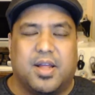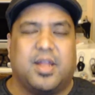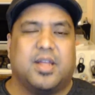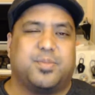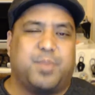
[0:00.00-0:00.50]

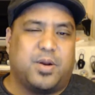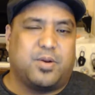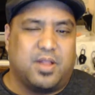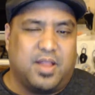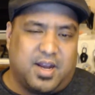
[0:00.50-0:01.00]
it's
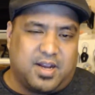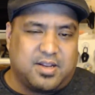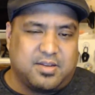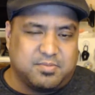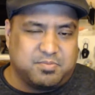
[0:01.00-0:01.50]
better to let
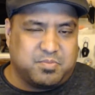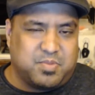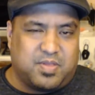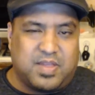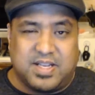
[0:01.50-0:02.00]

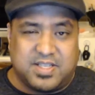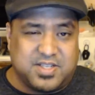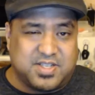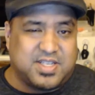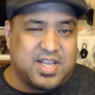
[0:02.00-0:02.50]

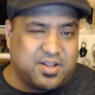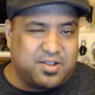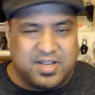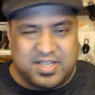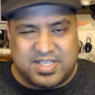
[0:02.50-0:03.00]
things just
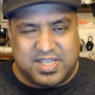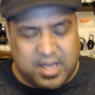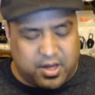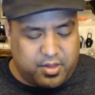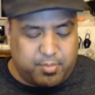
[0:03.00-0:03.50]
settle and
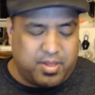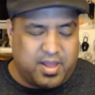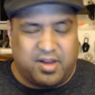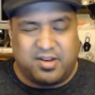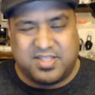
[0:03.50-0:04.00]
see how they
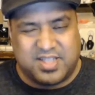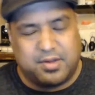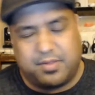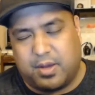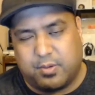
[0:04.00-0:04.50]
play out, because
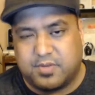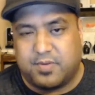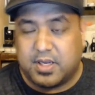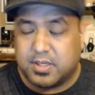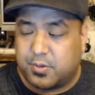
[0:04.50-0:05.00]
that was
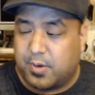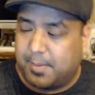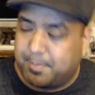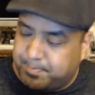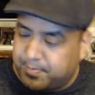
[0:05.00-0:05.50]
fake as
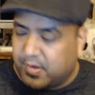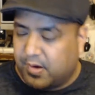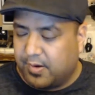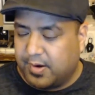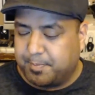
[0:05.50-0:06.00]
crap.
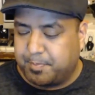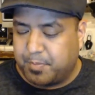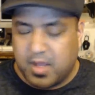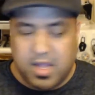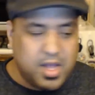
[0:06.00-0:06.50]
All right.
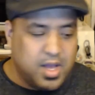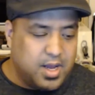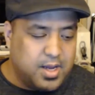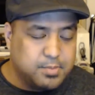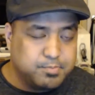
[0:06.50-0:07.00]

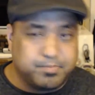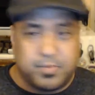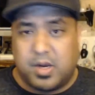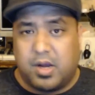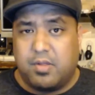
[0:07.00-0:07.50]

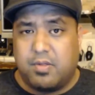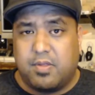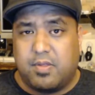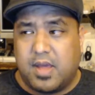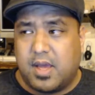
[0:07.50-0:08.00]
Other
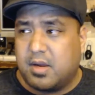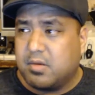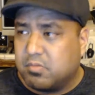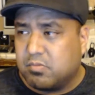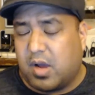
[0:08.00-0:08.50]
than that,
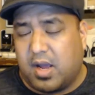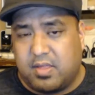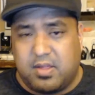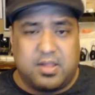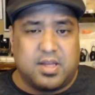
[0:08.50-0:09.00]
I
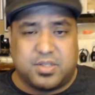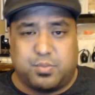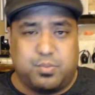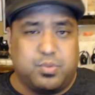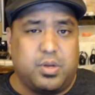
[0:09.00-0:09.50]
think
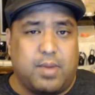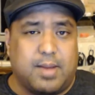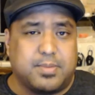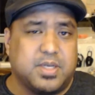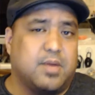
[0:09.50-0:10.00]
that's really
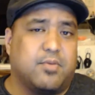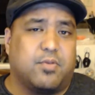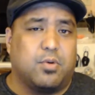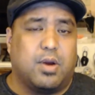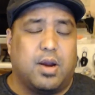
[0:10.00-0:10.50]
wraps it up
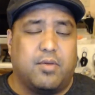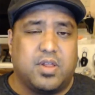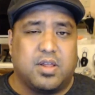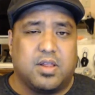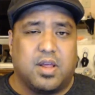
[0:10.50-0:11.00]
for
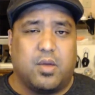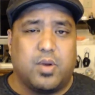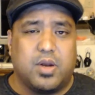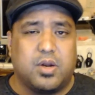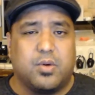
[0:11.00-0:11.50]
everything that I
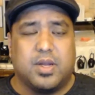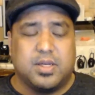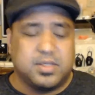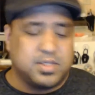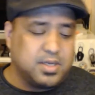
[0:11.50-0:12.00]
wanted to go
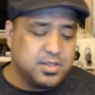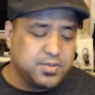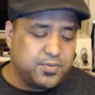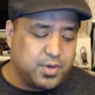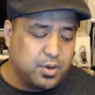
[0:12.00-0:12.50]
ahead and say on
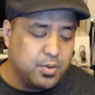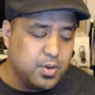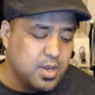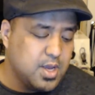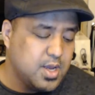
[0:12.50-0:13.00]
this video.
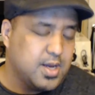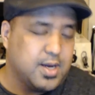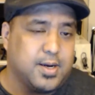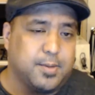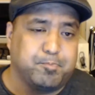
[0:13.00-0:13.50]

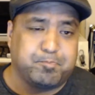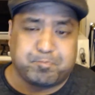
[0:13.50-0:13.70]
Like